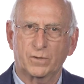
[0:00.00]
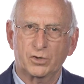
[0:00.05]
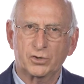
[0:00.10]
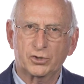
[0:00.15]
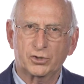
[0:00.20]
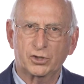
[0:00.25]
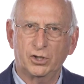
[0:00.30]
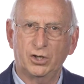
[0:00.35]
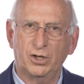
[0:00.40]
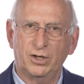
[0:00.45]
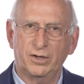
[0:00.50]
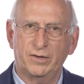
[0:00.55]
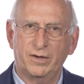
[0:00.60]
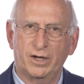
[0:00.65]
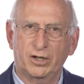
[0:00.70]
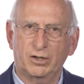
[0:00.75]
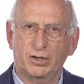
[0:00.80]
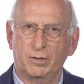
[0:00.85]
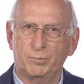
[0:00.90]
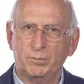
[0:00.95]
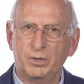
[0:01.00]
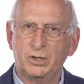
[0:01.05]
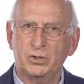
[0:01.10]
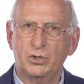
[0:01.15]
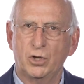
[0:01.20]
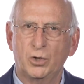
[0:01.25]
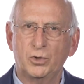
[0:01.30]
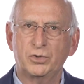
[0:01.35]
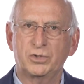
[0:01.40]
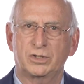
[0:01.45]
surely there can be
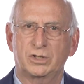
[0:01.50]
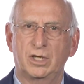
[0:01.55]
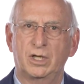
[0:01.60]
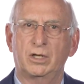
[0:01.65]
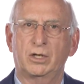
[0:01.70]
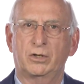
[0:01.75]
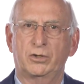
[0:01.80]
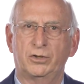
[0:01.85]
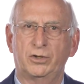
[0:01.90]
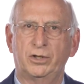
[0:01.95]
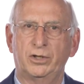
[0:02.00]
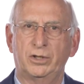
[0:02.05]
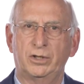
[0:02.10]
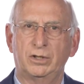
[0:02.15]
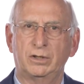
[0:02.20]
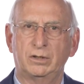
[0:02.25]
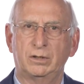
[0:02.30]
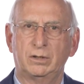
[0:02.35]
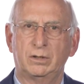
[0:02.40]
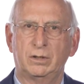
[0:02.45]
no sin in her.